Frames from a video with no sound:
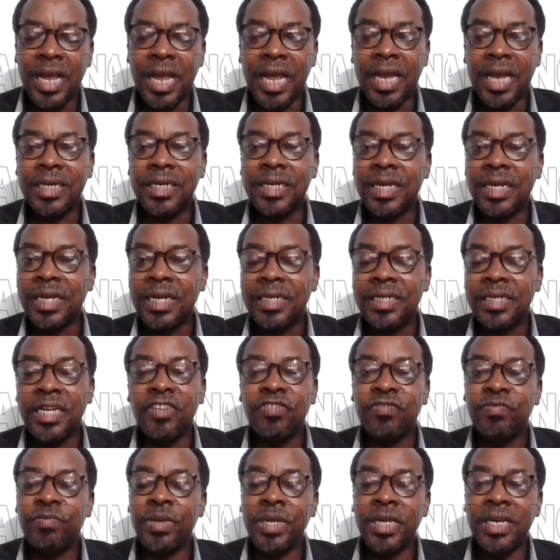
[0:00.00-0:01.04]
And uh,
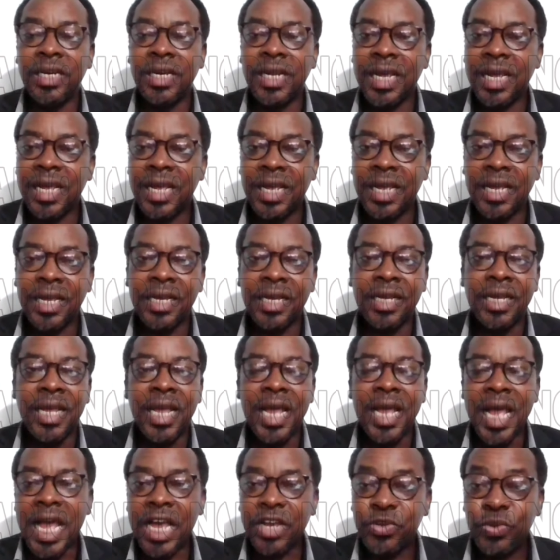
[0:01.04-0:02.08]
there's been uh,
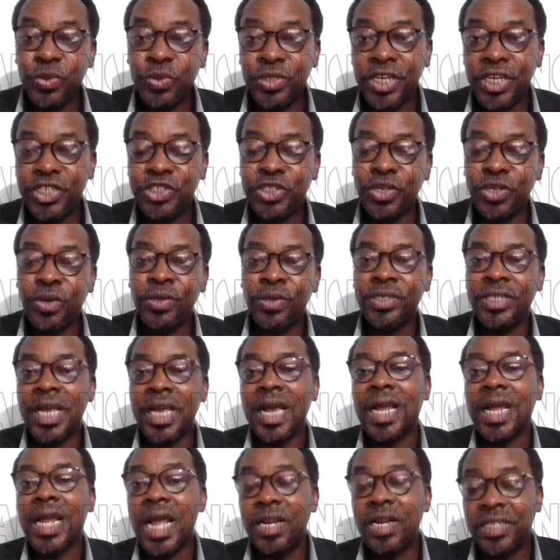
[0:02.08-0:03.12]
accusations
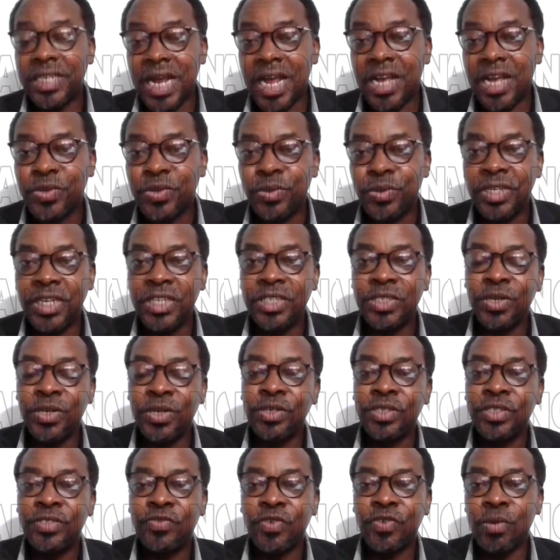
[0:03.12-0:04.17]
and
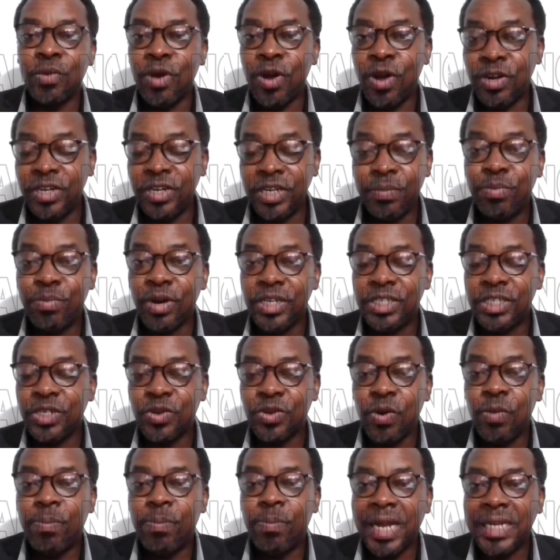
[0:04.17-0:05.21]
counter-accusations from all the
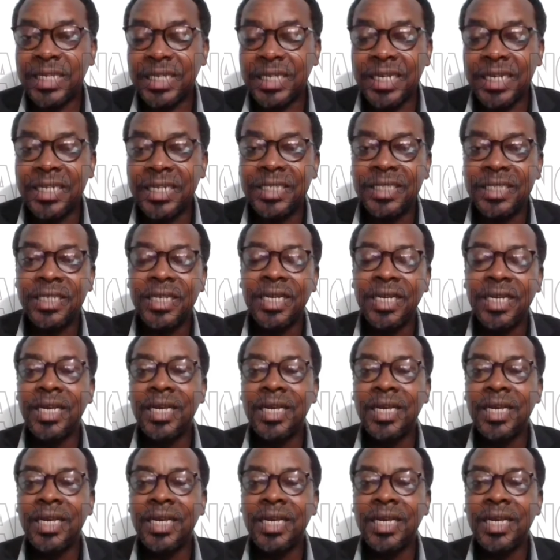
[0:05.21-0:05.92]
political parties,